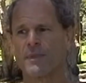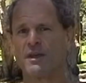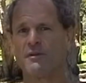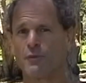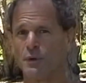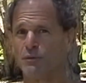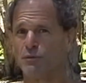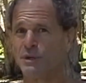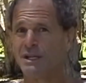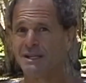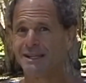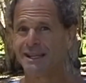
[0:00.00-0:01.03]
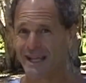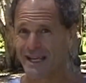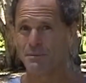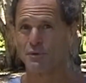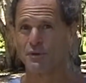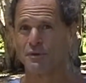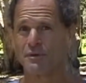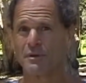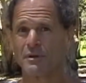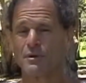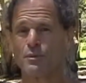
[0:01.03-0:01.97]
if we read labels,
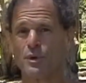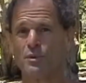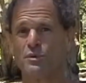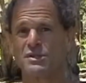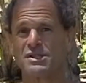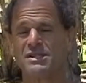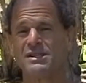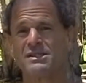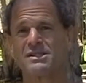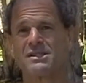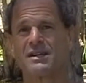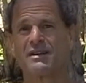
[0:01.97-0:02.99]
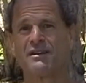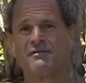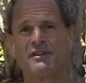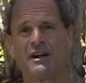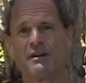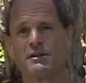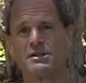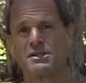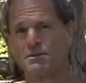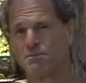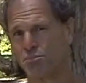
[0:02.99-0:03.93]
what we'll see is that on
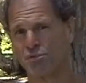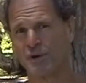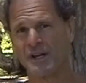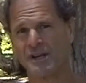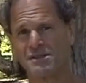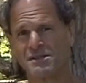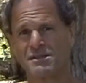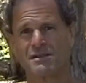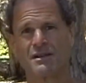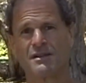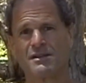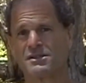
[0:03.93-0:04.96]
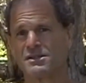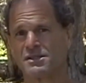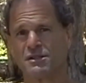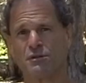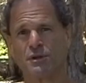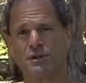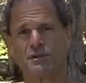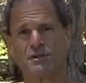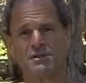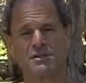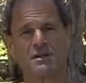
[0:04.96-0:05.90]
various breads,
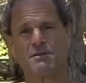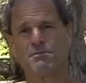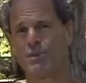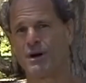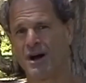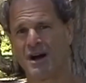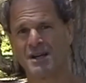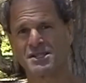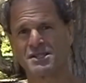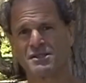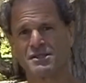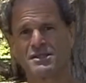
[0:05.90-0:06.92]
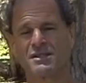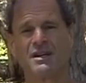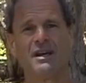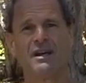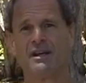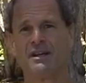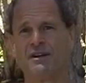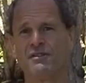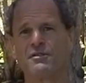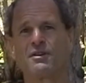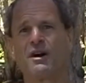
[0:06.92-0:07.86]
cereals, pastas, and
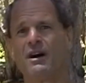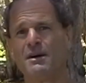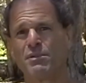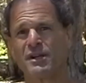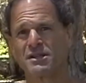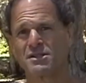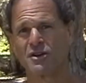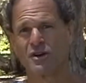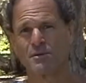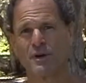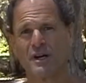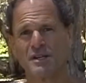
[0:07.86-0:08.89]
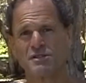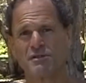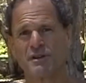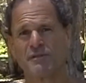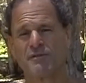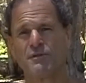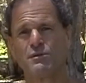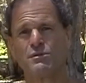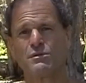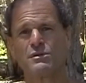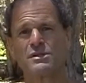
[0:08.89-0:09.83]
other complex carbohydrate
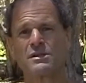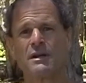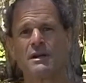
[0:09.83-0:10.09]
foods,